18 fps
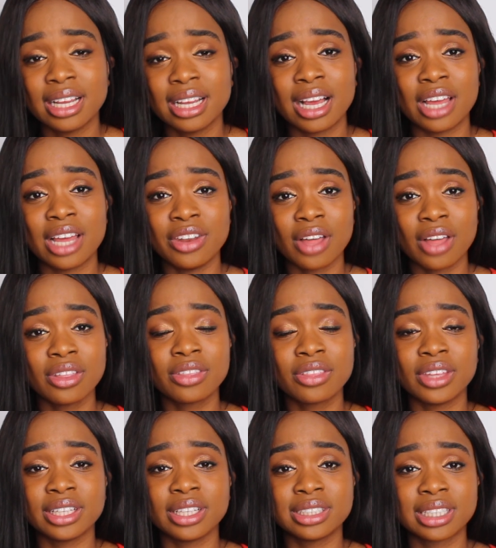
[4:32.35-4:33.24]
Another
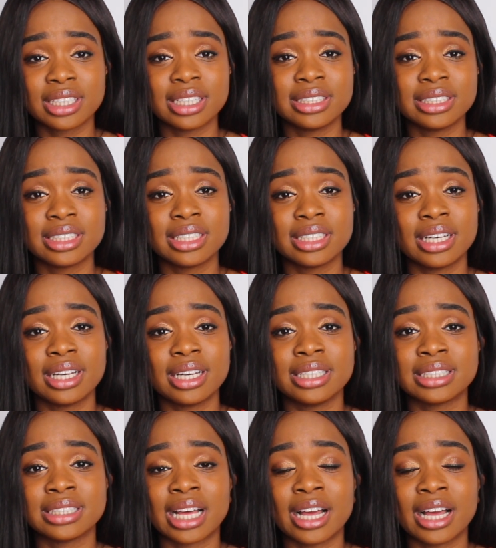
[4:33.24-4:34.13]
thing to consider
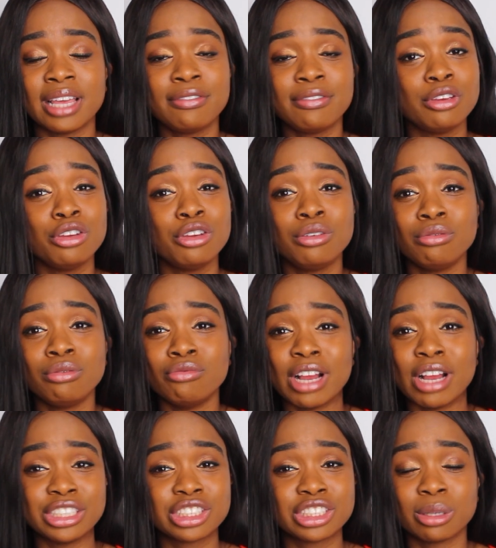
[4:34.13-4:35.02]
is that if you
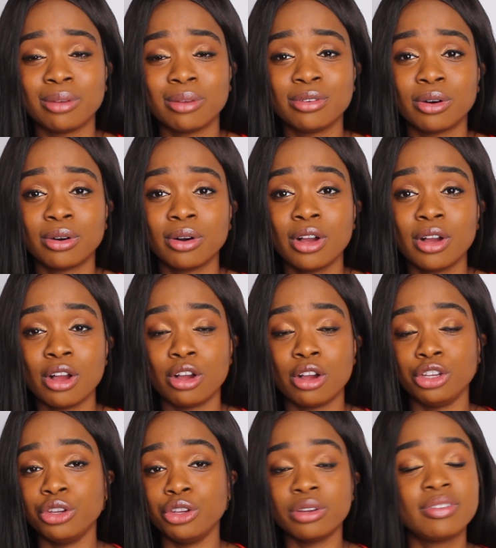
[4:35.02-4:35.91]
register with your
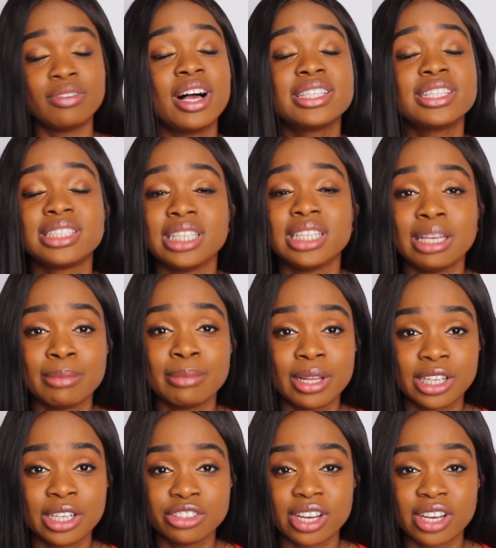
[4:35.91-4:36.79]
university
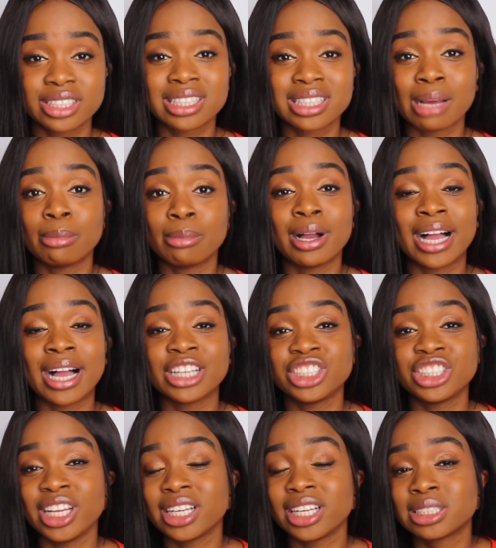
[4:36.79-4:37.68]
email address, that might
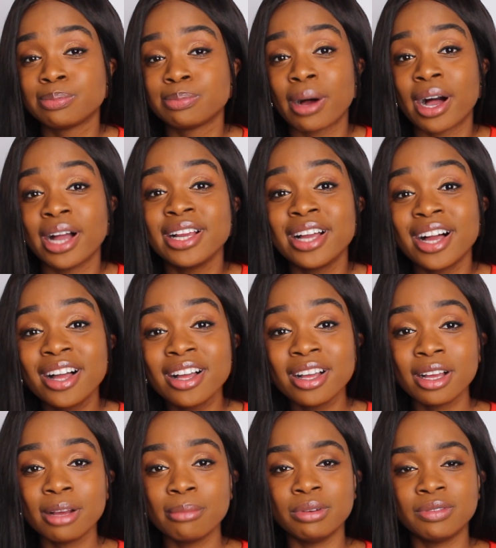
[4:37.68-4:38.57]
actually expire
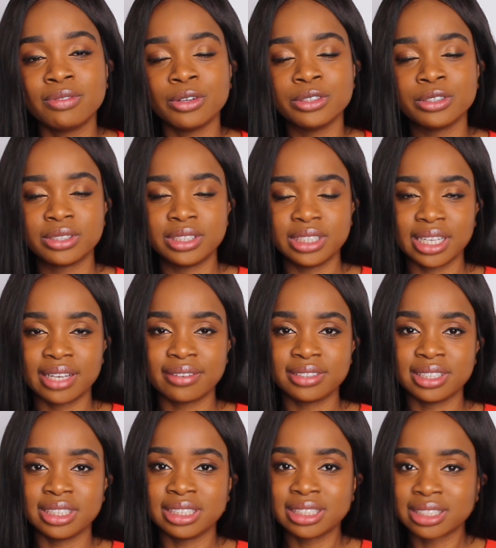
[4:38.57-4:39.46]
before your
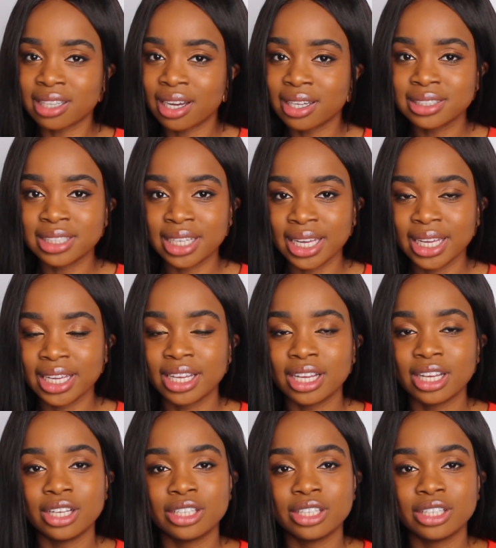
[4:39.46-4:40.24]
DFT start date.